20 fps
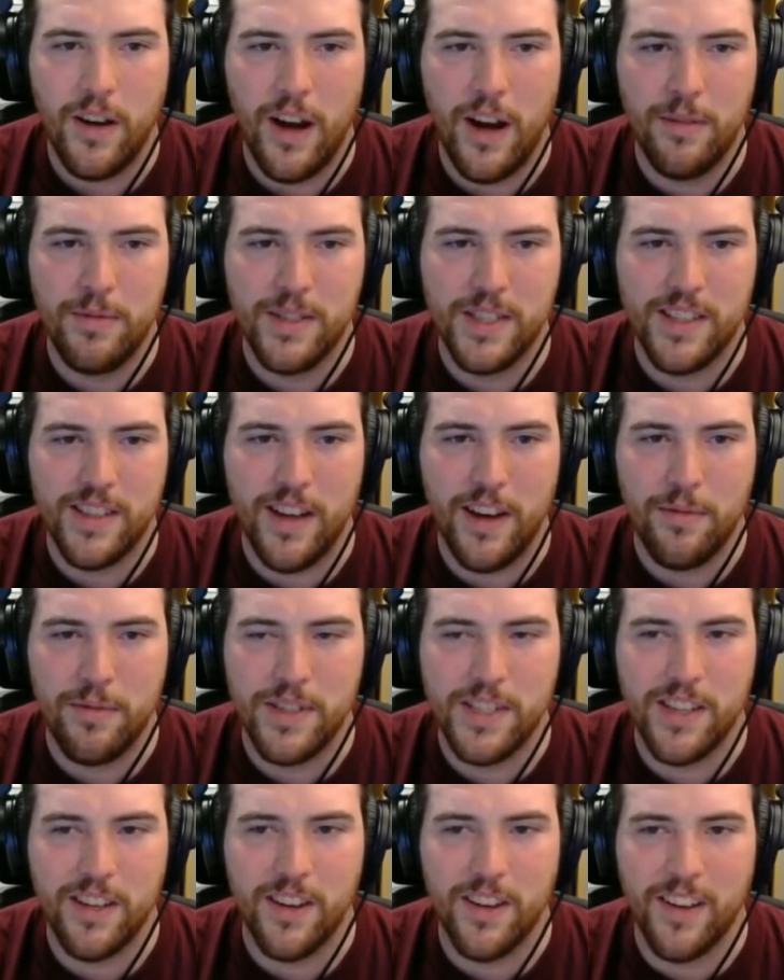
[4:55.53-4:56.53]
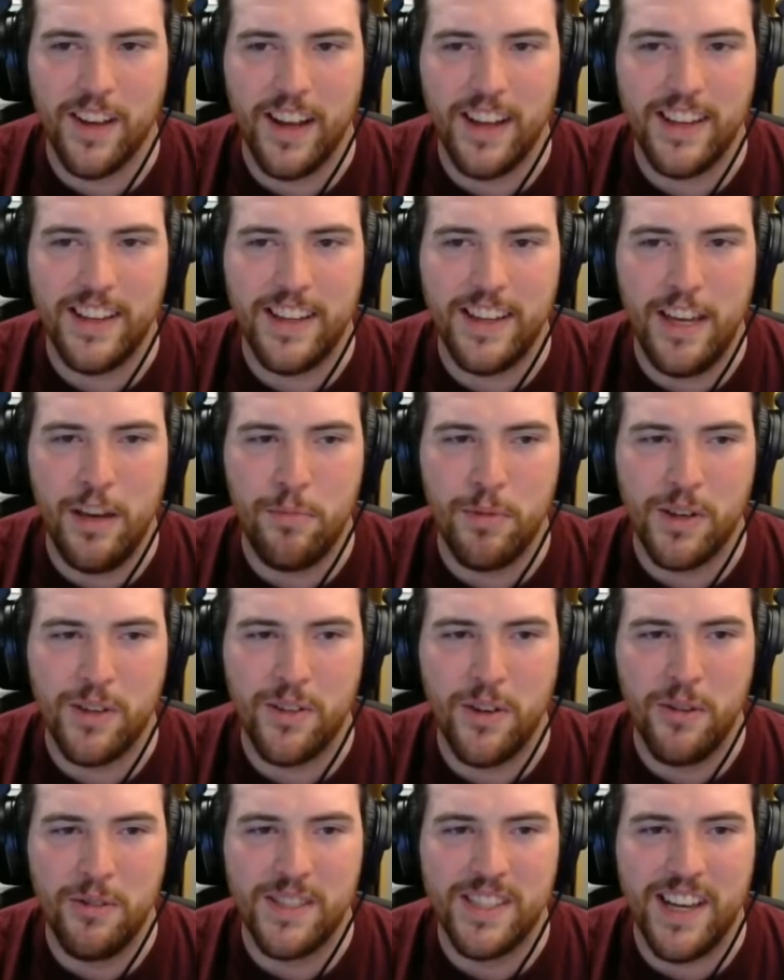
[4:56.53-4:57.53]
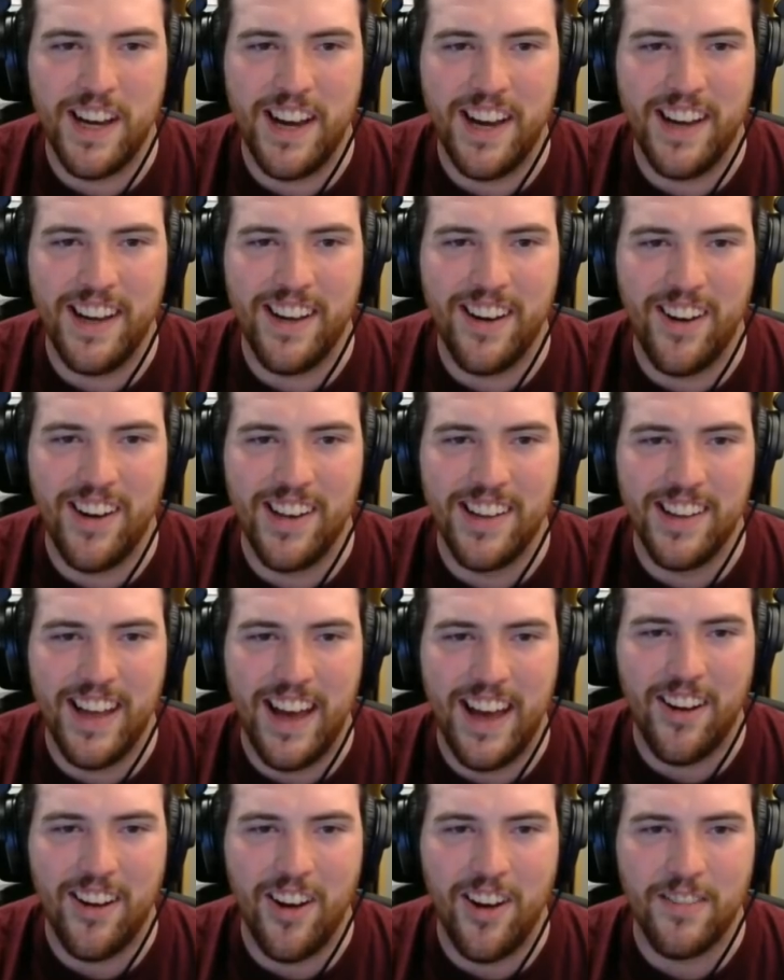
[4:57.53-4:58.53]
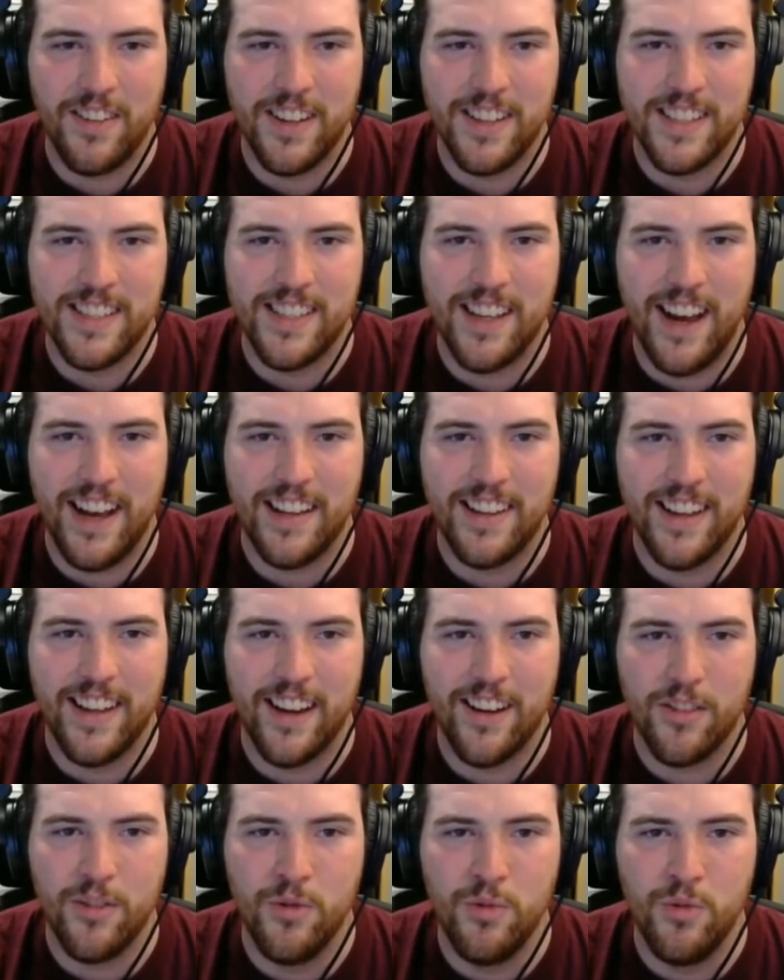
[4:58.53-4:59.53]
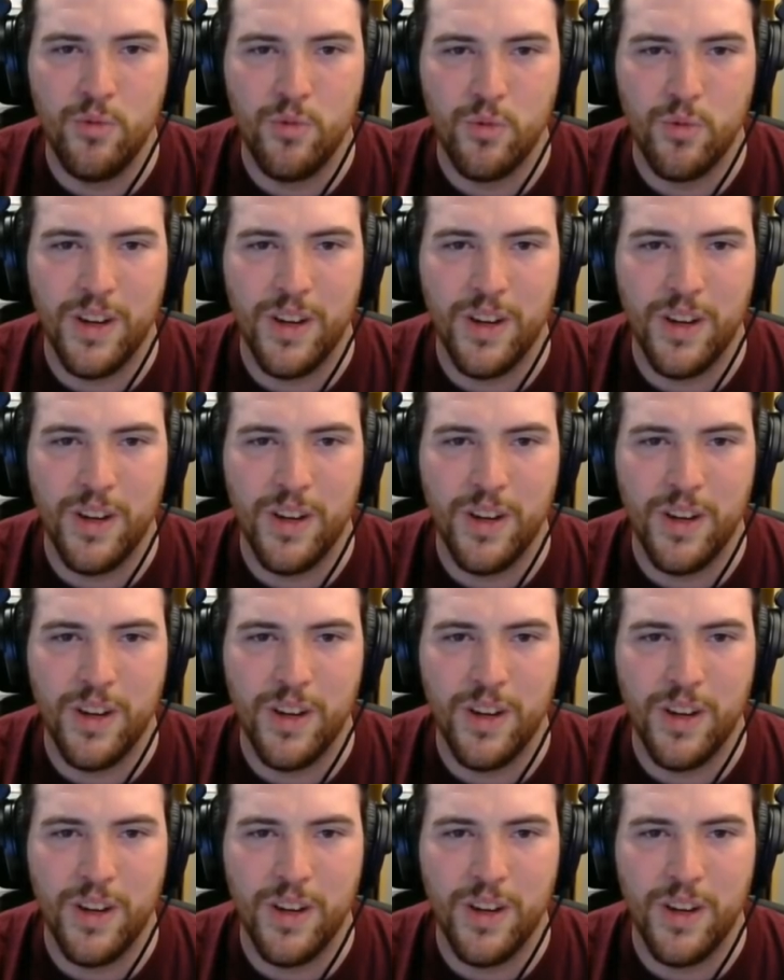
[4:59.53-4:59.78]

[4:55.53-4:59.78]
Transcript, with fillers: I'm just, I'm just gonna like keep a close eye on off to the side there. Ooh.